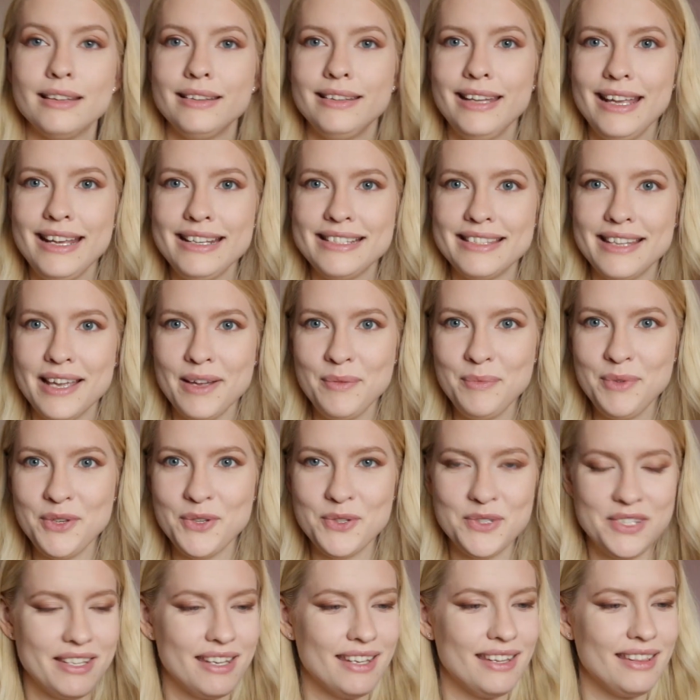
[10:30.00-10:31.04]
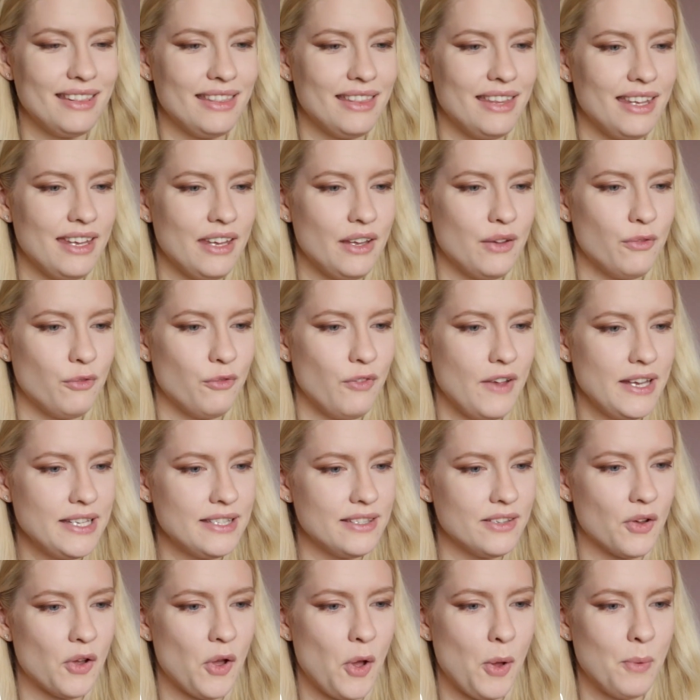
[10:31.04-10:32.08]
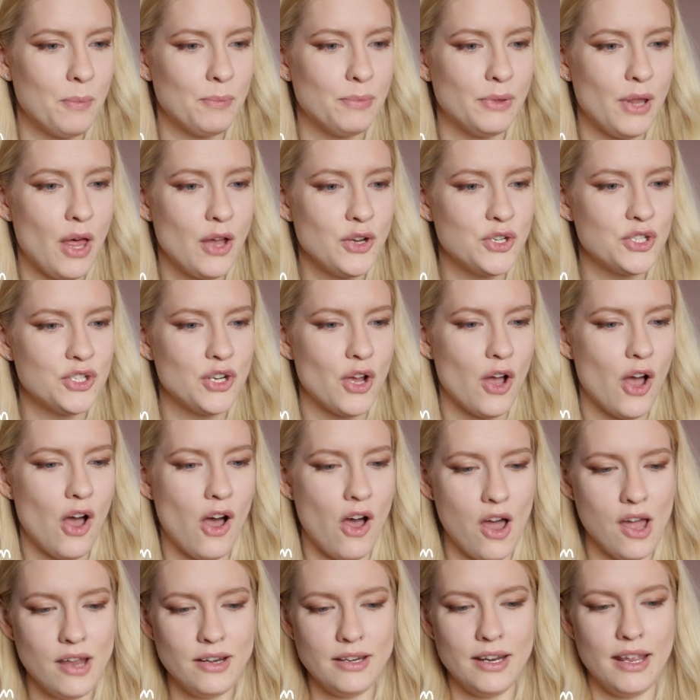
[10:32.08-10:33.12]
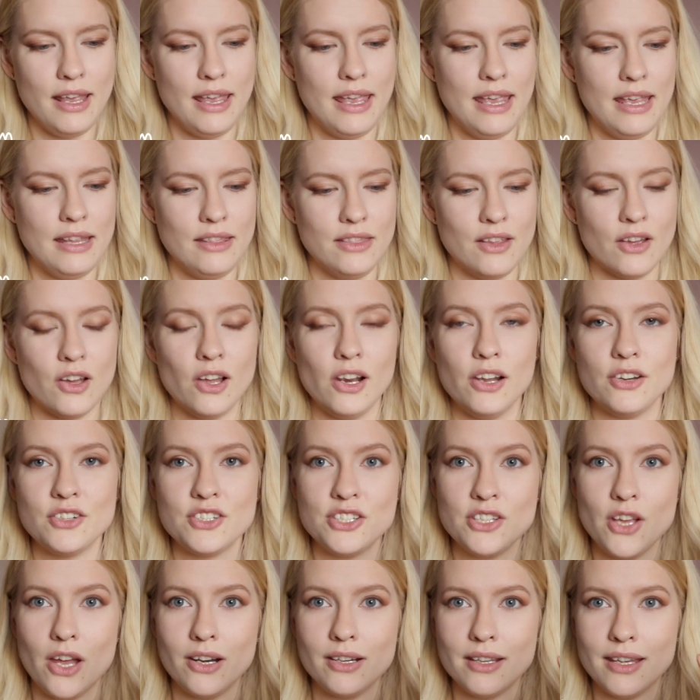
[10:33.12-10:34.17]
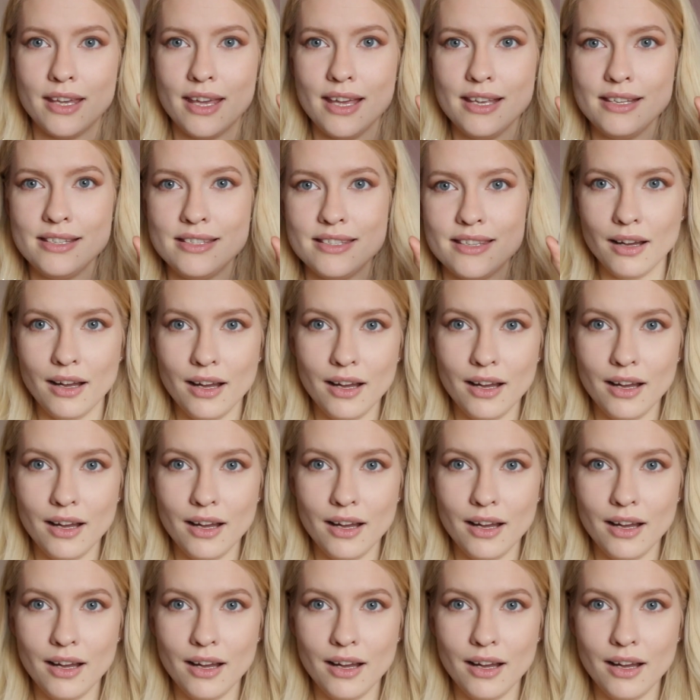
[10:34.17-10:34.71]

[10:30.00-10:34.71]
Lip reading: Next, I'm using the Face Stockholm blush on in the color Sun Kissed.